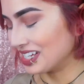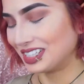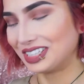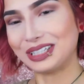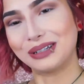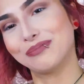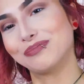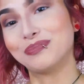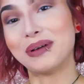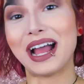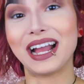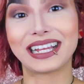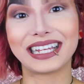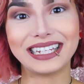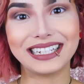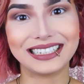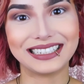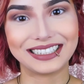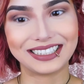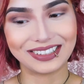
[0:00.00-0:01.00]
dip back
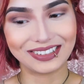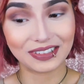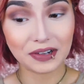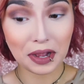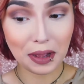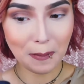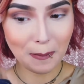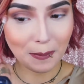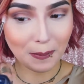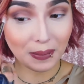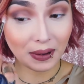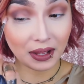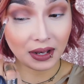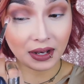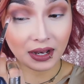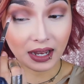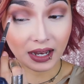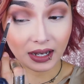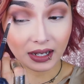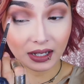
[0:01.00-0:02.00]
into Butt
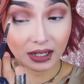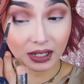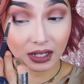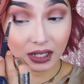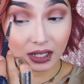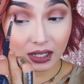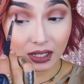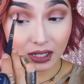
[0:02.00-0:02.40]
Naked